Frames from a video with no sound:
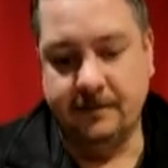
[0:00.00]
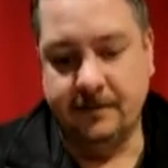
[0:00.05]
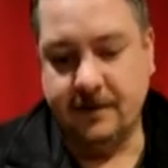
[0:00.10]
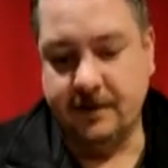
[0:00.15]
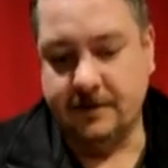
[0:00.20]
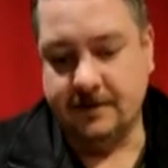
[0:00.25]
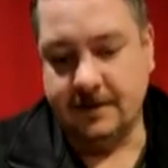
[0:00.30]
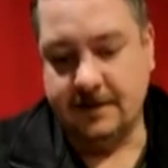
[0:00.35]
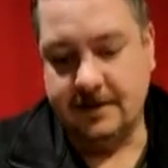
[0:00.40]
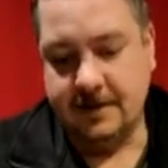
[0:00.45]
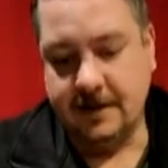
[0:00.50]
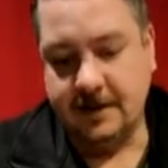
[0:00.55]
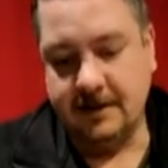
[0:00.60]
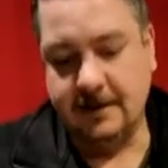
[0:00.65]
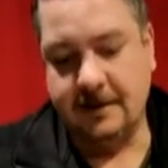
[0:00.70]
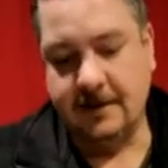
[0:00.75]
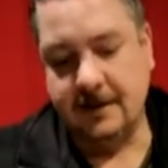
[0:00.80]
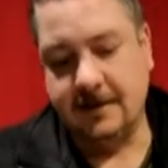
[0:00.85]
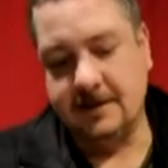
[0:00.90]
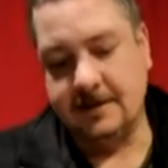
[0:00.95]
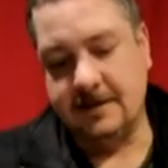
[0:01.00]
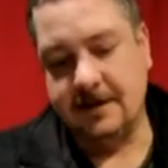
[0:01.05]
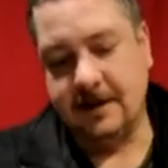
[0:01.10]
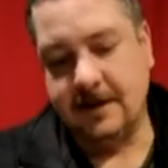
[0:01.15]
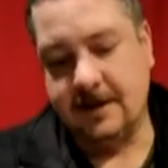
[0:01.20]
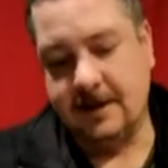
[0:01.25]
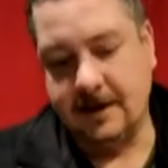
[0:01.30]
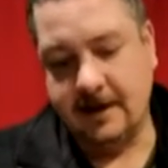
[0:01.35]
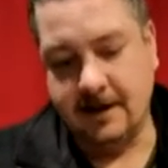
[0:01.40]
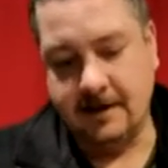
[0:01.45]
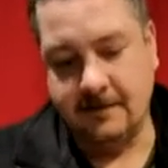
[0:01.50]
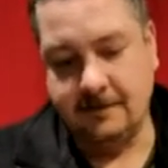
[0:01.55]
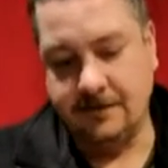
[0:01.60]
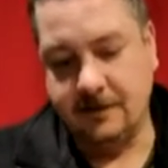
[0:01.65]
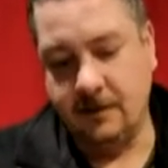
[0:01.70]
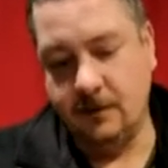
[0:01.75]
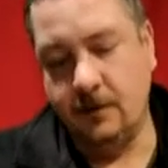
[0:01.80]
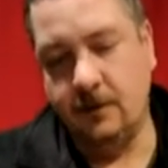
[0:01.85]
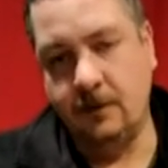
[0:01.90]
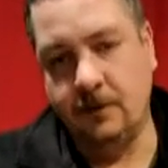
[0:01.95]
There's a ton of these that have
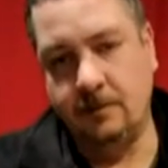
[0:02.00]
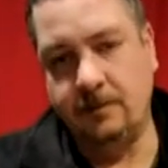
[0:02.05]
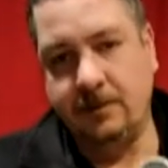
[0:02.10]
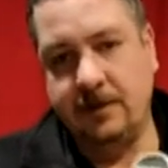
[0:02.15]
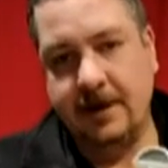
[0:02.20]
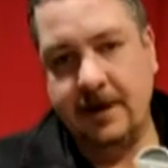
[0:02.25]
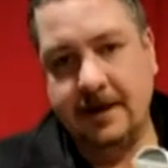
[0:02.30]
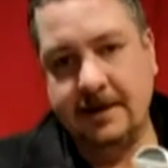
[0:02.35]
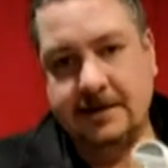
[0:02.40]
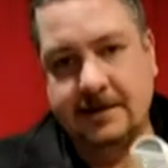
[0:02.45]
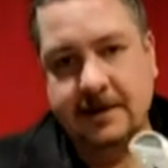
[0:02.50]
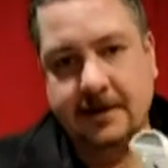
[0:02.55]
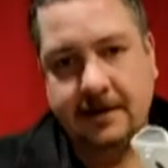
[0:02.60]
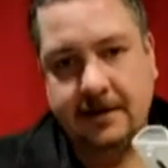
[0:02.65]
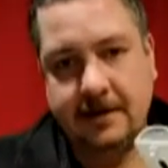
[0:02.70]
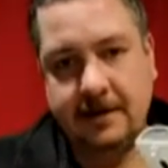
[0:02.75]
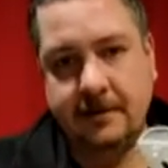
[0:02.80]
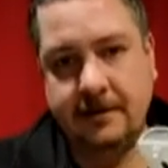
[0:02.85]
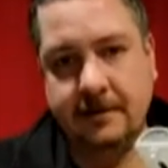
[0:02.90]
the whole plastic